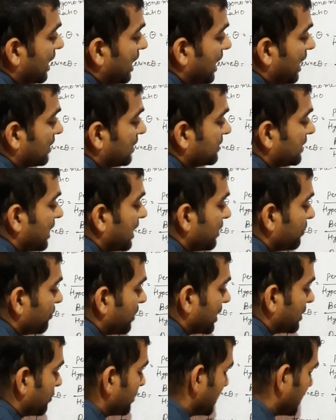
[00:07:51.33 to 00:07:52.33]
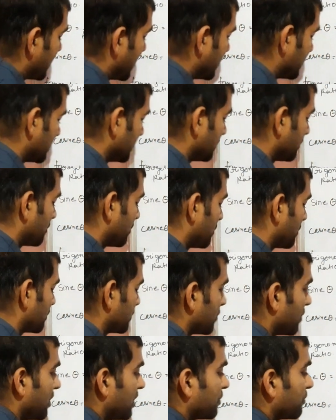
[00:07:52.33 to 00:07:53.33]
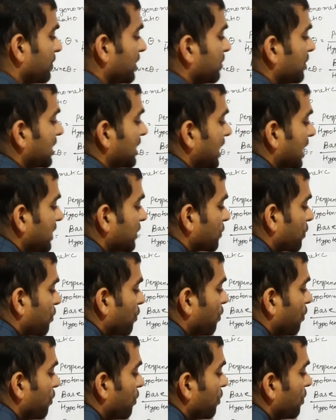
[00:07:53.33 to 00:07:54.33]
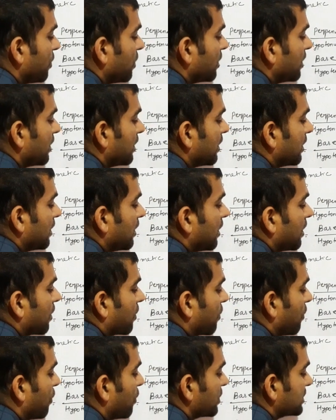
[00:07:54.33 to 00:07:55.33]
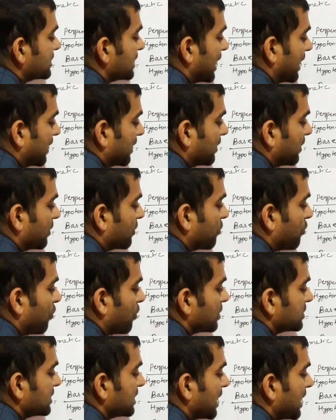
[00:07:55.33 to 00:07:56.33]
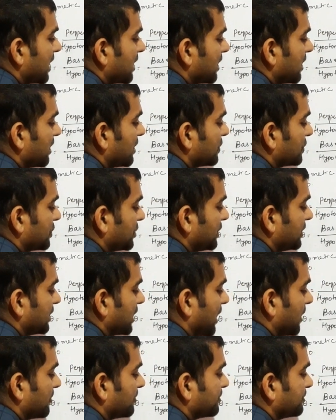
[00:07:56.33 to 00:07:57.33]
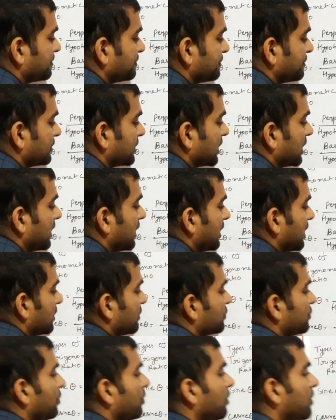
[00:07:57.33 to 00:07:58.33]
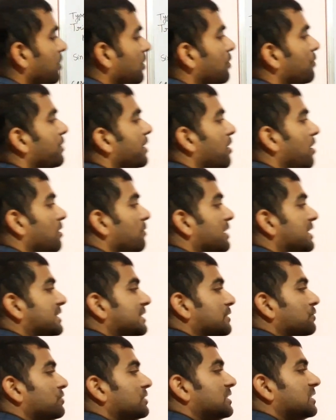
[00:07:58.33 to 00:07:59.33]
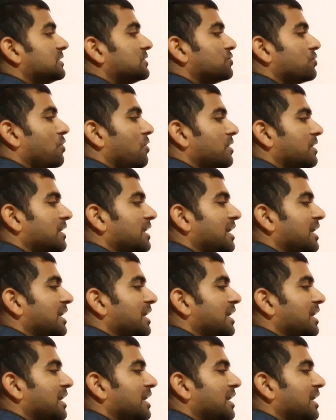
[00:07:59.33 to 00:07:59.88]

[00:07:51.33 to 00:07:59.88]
And then what we will write in short? We will write cosec theta. So we always use this short